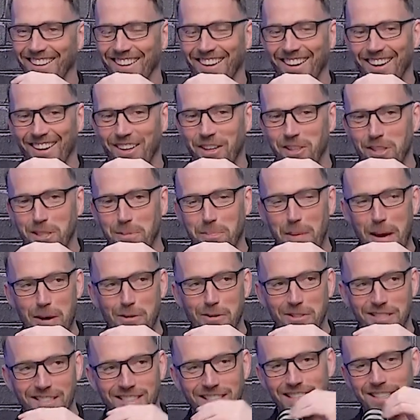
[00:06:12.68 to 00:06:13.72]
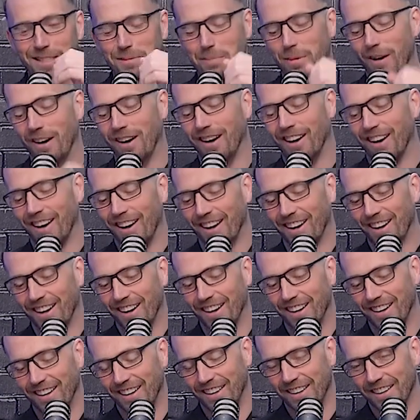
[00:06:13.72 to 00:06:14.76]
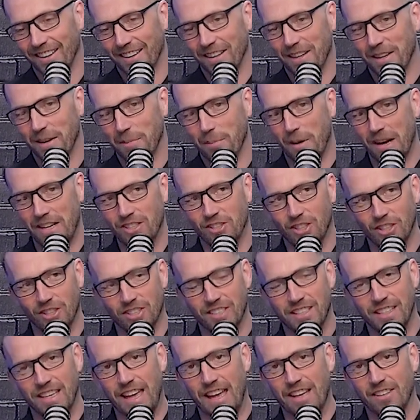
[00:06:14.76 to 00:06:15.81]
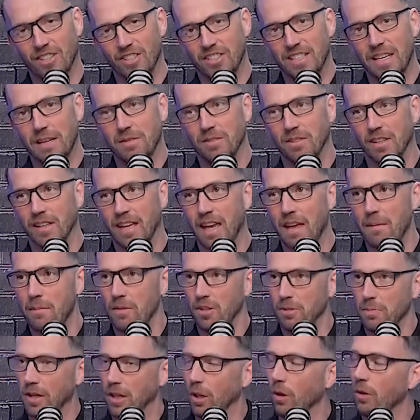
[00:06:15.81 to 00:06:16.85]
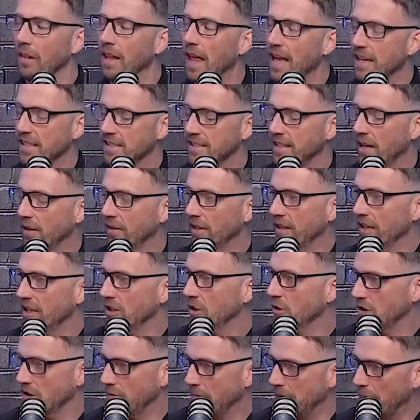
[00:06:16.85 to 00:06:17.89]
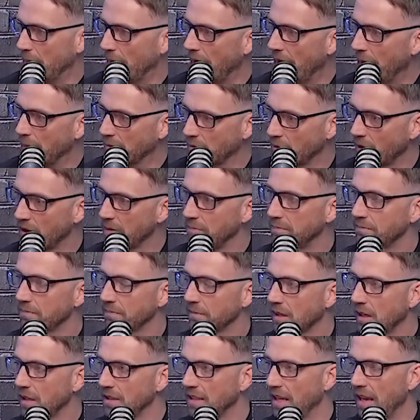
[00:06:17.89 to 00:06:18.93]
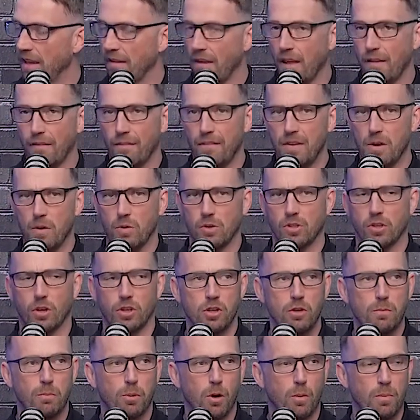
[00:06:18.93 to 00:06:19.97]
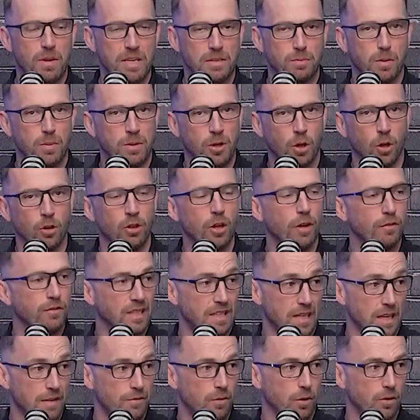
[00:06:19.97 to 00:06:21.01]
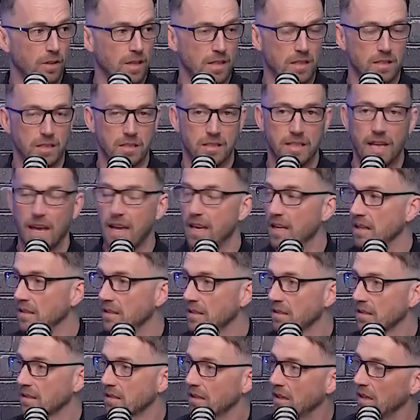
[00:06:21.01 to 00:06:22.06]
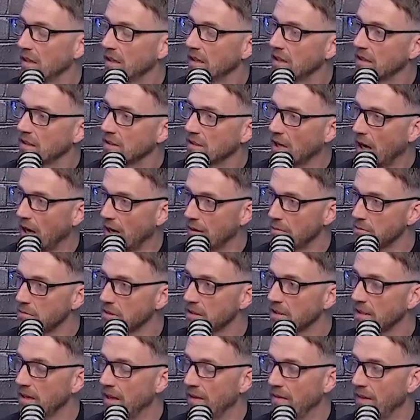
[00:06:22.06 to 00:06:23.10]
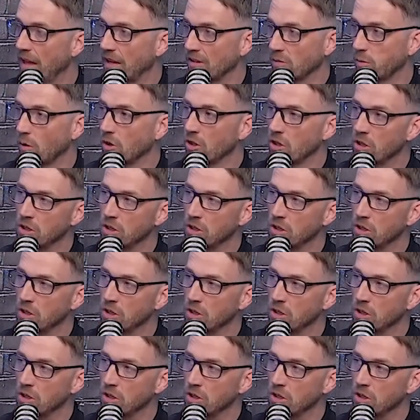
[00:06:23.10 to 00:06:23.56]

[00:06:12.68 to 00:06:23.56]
no, conspiracies. No, no but, it's definitely it's still there. But it's just yeah, it just seems like it must be a lot less now than it used to be, perhaps, right? Because it, it feels like you probably it's probably not enough to live on in today's terms, and that's why